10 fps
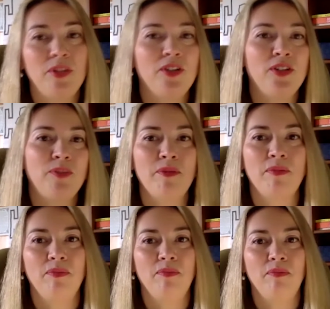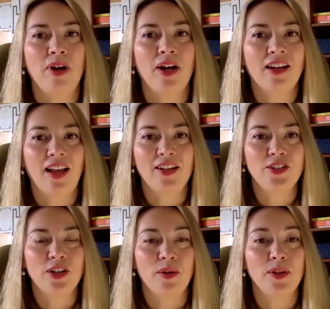used by
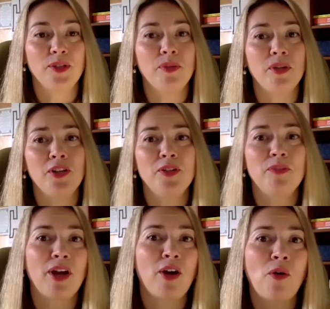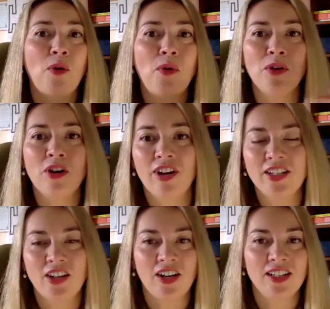Michelangelo, it's been used by all
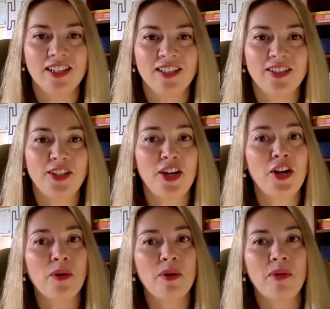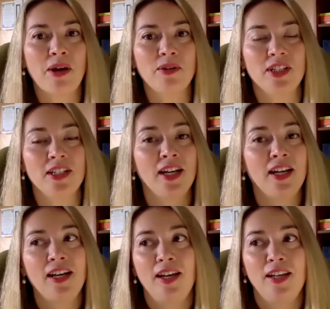great artists. They know about it.
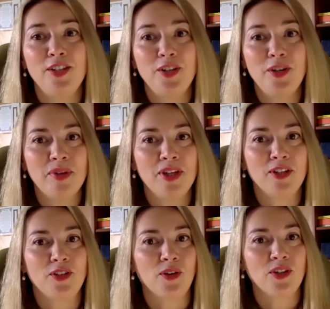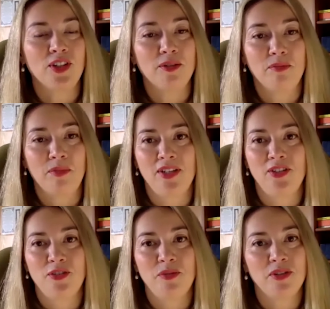It's not being taught in the
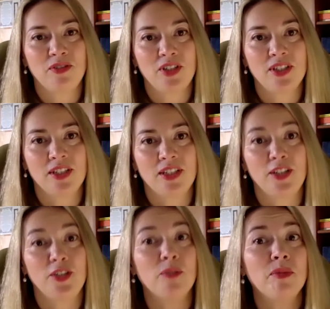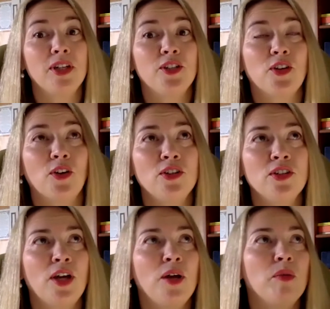mainstream university. It's not being taught
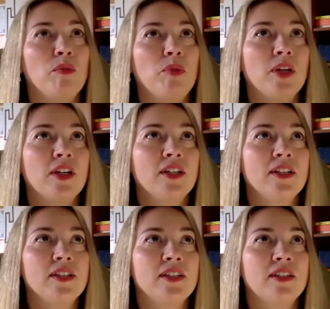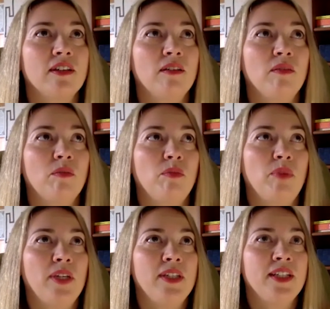because
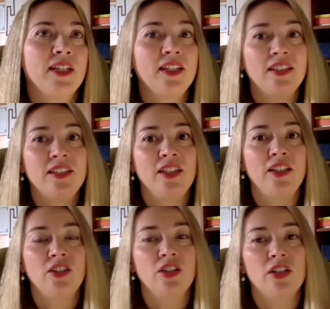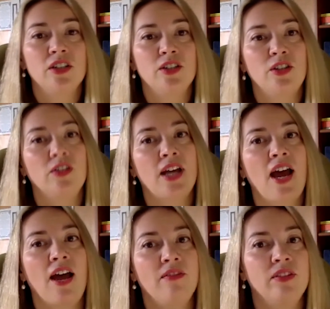basically the teachers don't
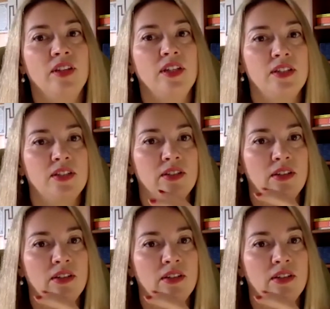have this